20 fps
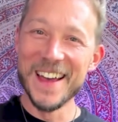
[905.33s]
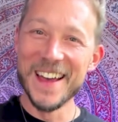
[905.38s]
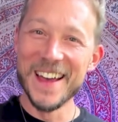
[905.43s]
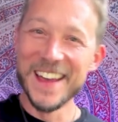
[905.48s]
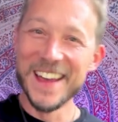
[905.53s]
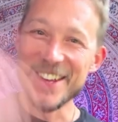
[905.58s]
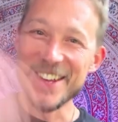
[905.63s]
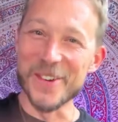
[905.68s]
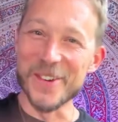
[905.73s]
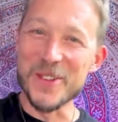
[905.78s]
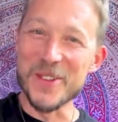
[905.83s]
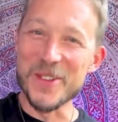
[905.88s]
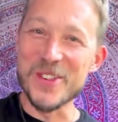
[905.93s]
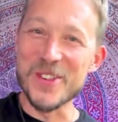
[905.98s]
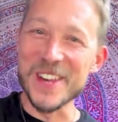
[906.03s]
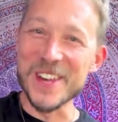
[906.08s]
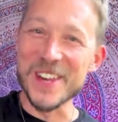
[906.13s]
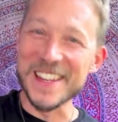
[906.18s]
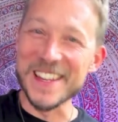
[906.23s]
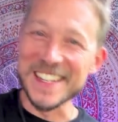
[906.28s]
You're a
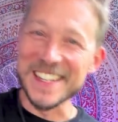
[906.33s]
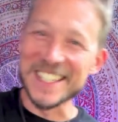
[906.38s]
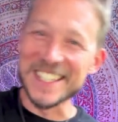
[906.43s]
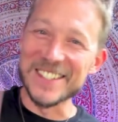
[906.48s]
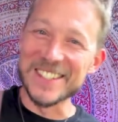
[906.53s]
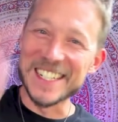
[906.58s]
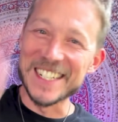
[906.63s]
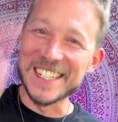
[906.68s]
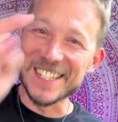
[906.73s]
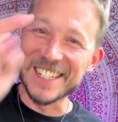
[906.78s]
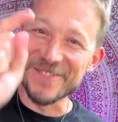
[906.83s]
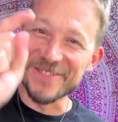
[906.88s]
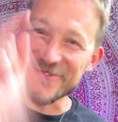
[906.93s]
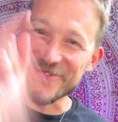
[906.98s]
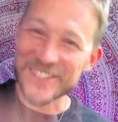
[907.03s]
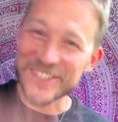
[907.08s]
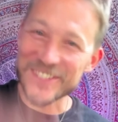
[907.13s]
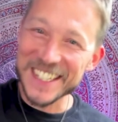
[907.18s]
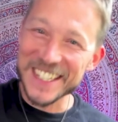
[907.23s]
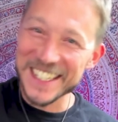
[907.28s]
genius. You guys are
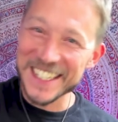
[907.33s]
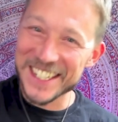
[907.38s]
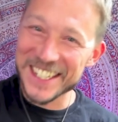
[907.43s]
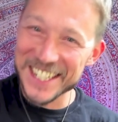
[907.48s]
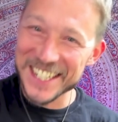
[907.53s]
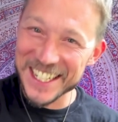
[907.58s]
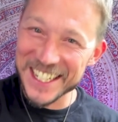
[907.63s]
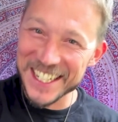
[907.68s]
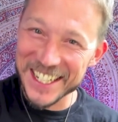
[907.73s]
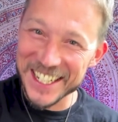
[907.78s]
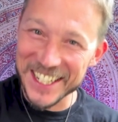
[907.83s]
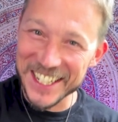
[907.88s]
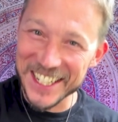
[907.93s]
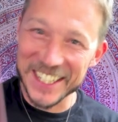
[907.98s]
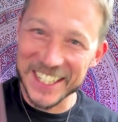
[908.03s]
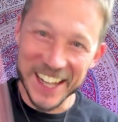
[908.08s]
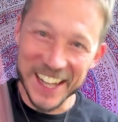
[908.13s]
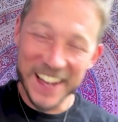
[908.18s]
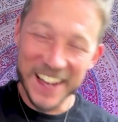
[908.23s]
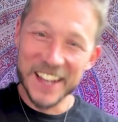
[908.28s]
freaking
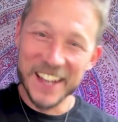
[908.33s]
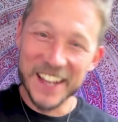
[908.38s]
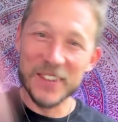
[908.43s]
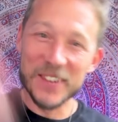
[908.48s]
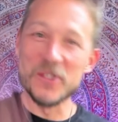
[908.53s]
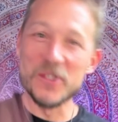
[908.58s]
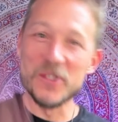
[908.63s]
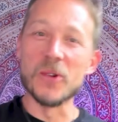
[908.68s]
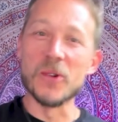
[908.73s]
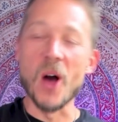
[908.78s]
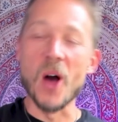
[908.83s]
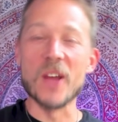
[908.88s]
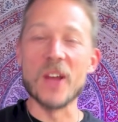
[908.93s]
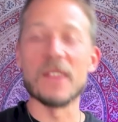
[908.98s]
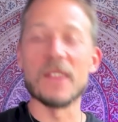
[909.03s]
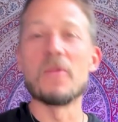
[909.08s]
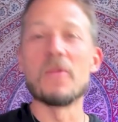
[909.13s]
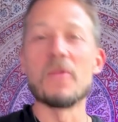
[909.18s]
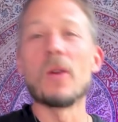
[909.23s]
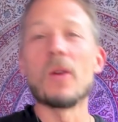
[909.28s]
geniuses. You're doing
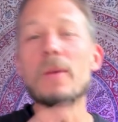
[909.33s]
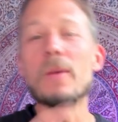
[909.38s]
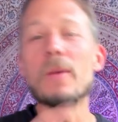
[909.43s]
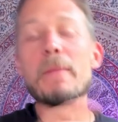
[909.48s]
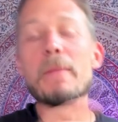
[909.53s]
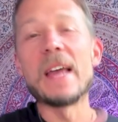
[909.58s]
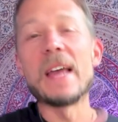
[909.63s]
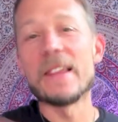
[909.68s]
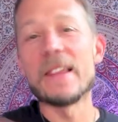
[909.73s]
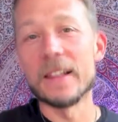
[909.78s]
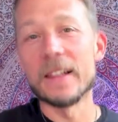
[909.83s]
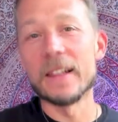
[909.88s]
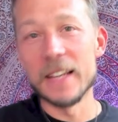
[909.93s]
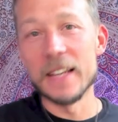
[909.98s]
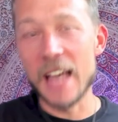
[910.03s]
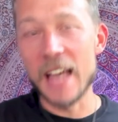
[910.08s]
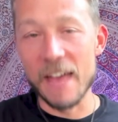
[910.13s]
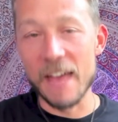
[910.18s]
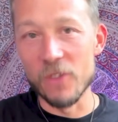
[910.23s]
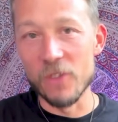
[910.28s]
awesome. We basically
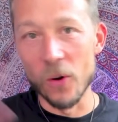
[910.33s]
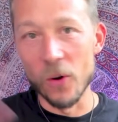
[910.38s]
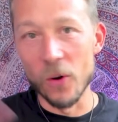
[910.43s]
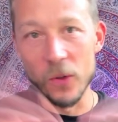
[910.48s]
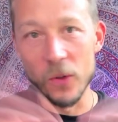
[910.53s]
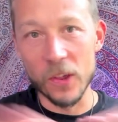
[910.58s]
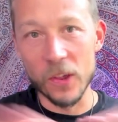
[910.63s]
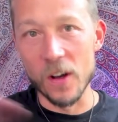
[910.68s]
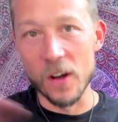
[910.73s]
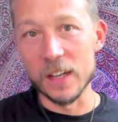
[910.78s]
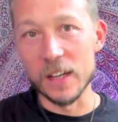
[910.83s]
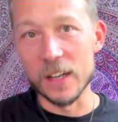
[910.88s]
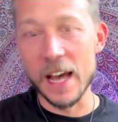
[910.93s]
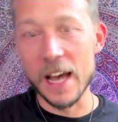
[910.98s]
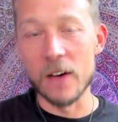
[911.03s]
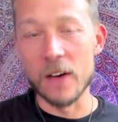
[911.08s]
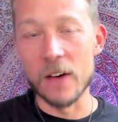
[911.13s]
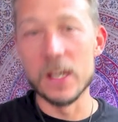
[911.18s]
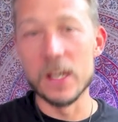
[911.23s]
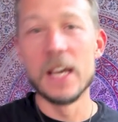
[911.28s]
have the whole song
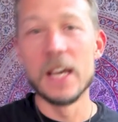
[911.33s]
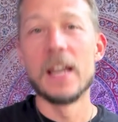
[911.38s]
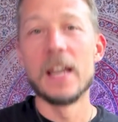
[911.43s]
down.